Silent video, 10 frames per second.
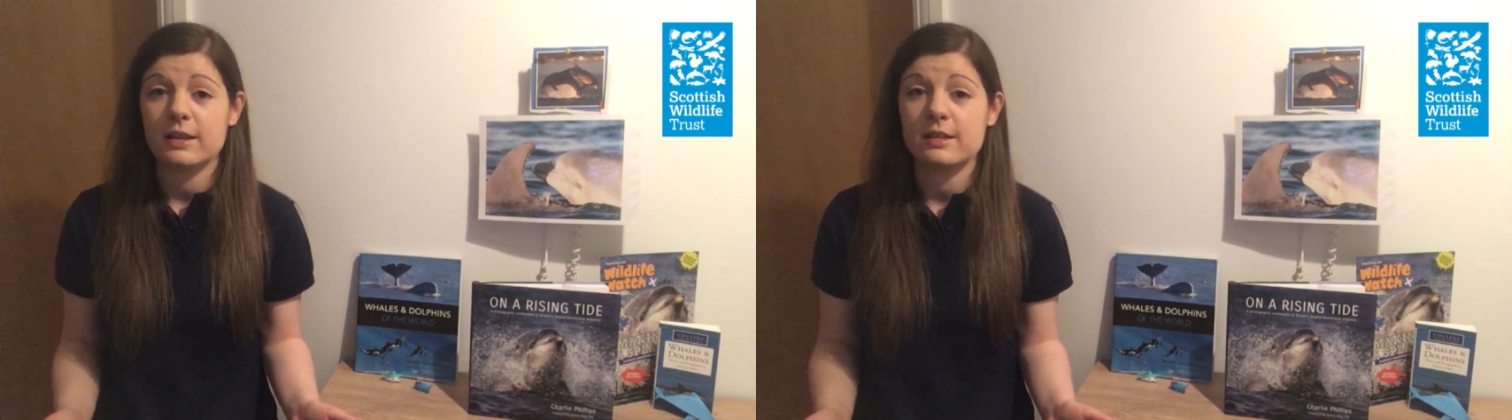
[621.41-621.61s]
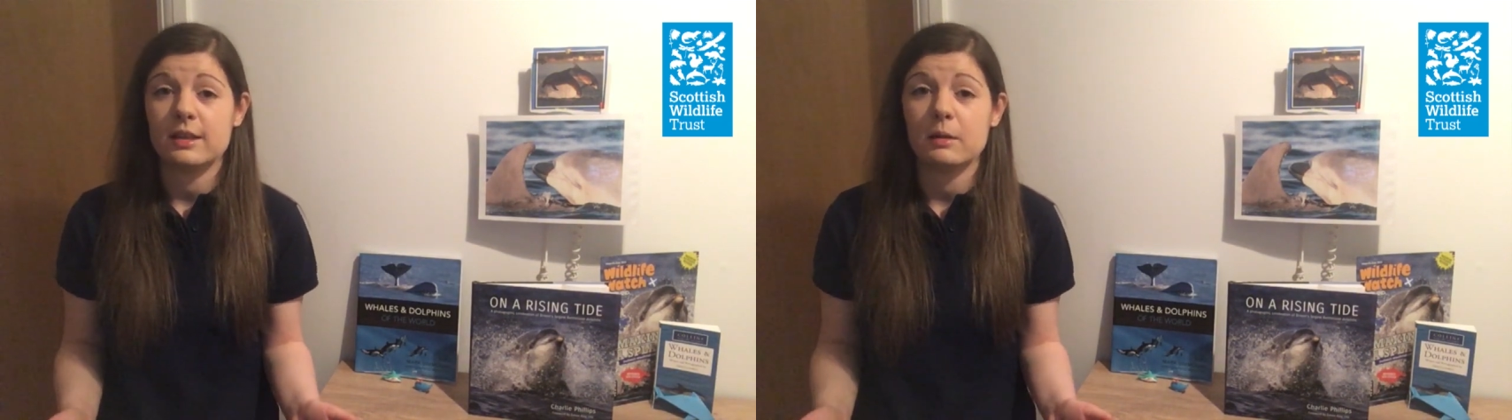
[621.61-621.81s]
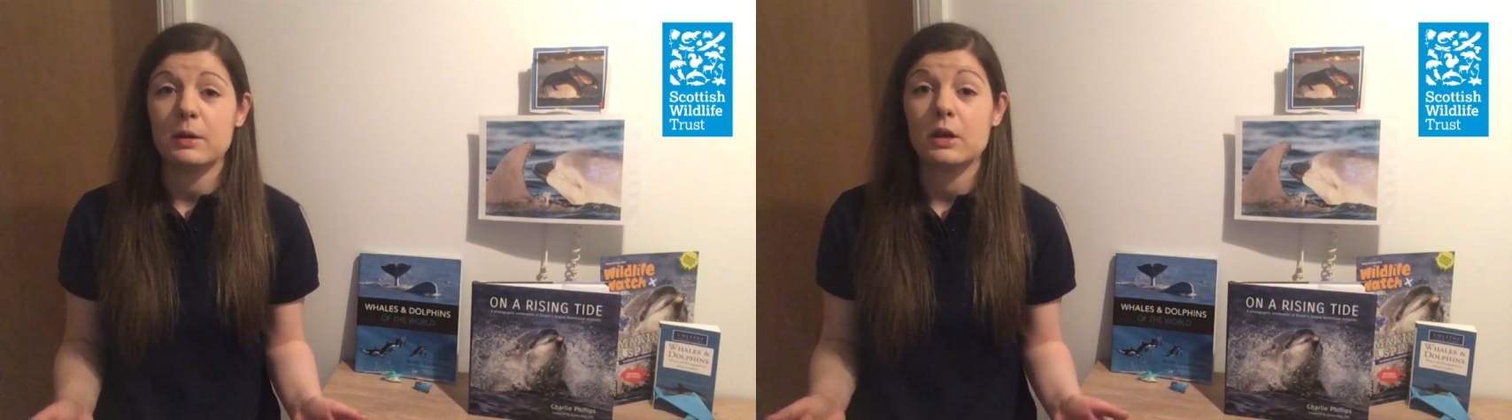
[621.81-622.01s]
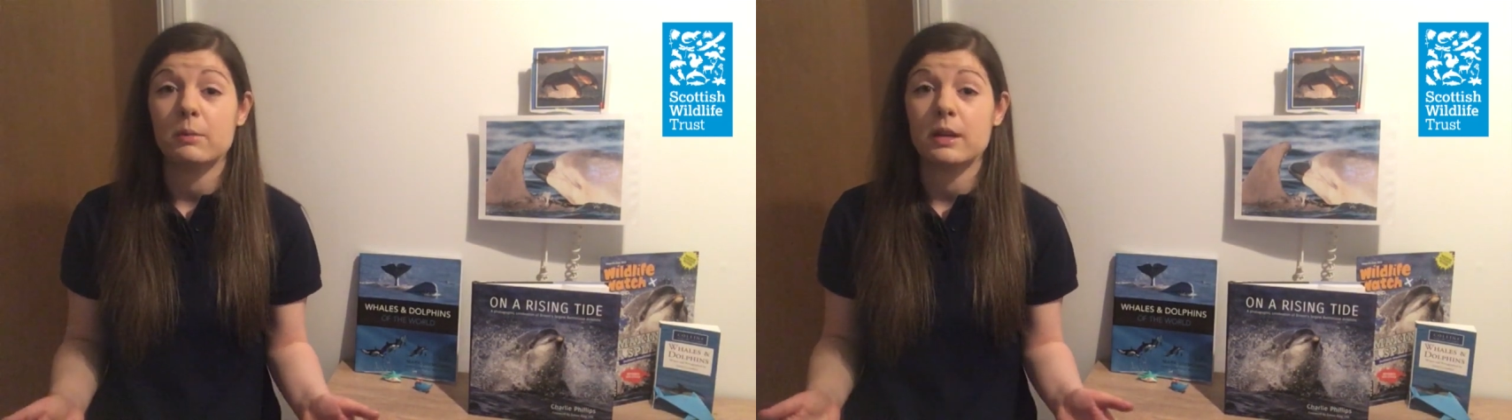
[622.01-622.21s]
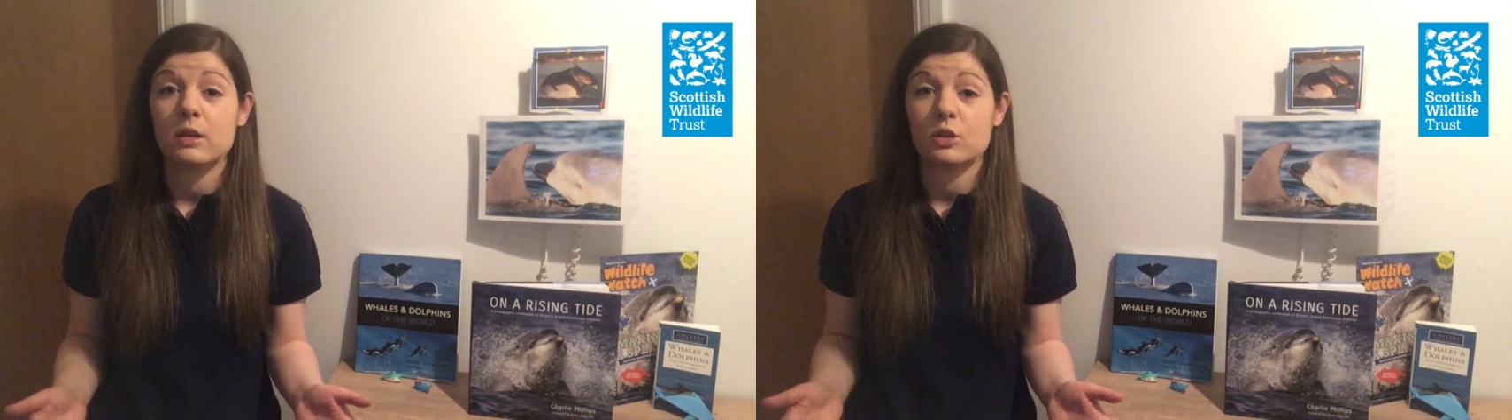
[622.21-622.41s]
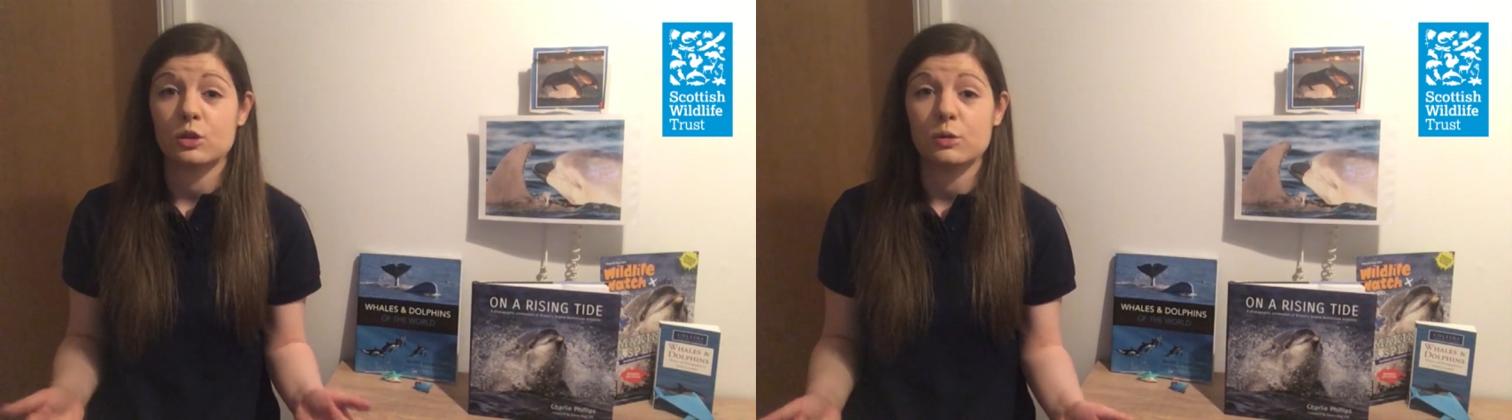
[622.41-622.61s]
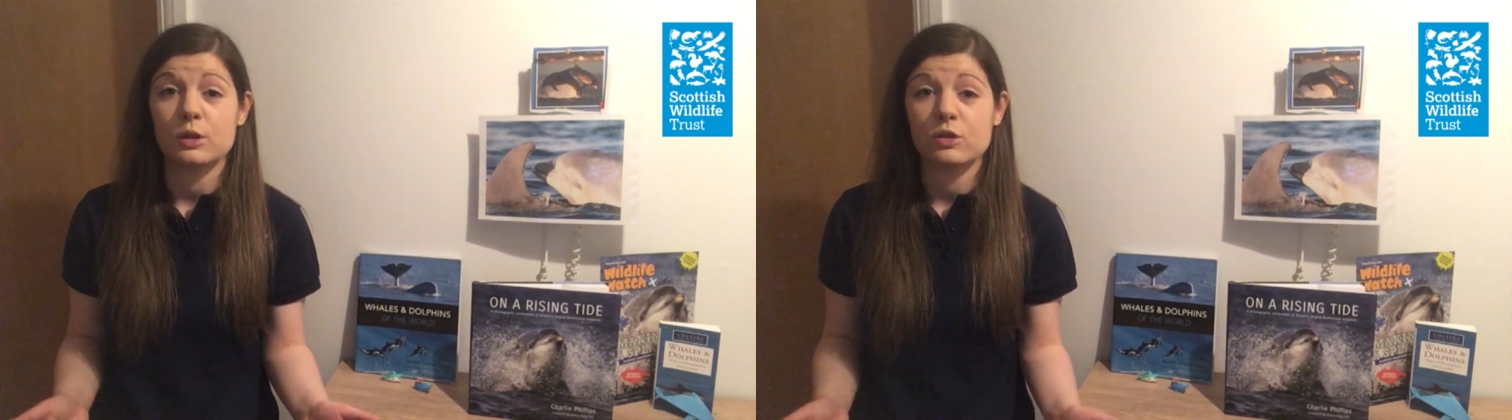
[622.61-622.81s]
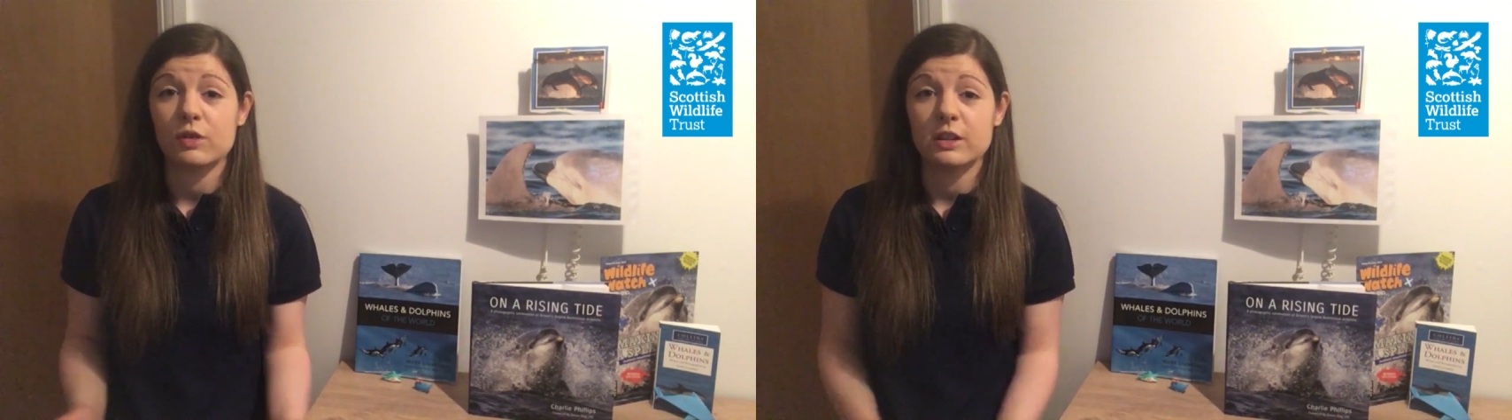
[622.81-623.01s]
consider becoming a
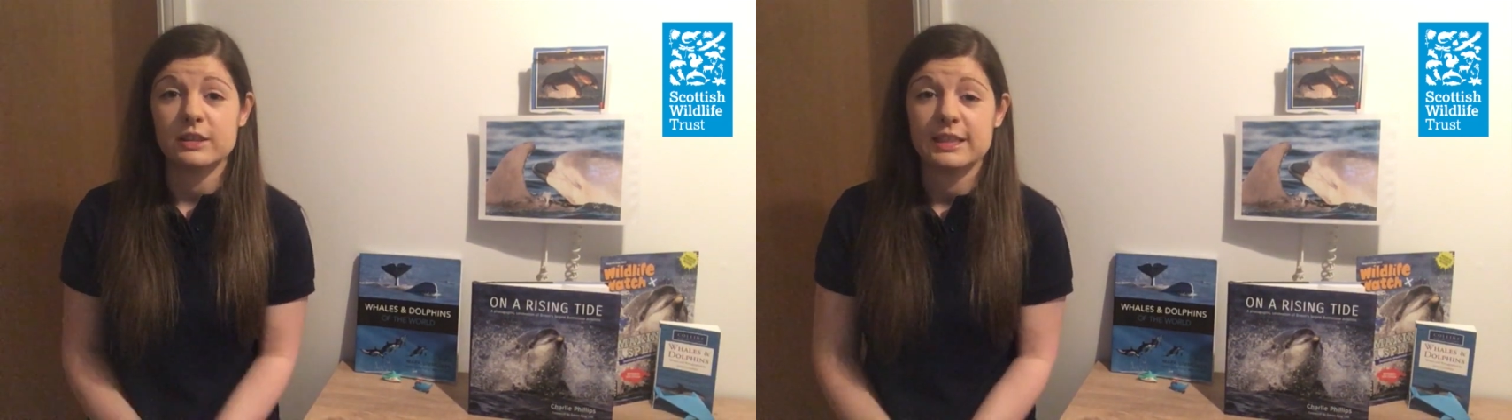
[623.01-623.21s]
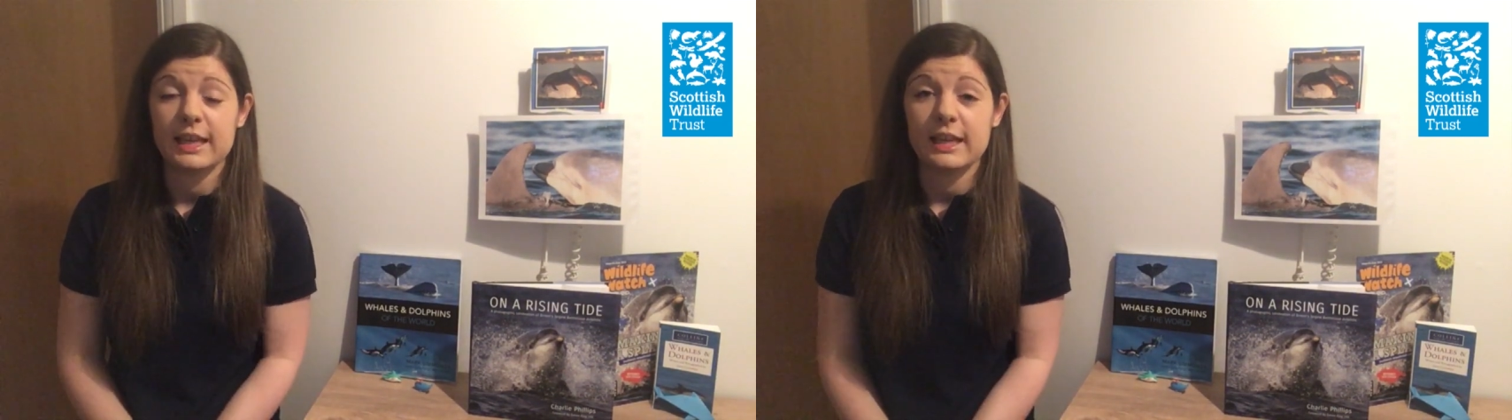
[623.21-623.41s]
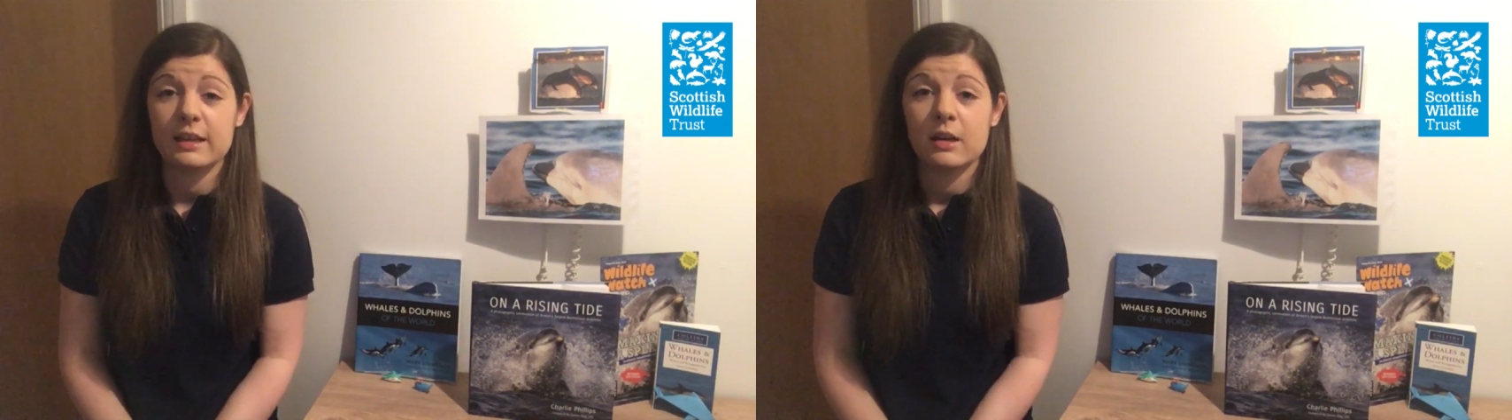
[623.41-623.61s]
Shorewatch volunteer.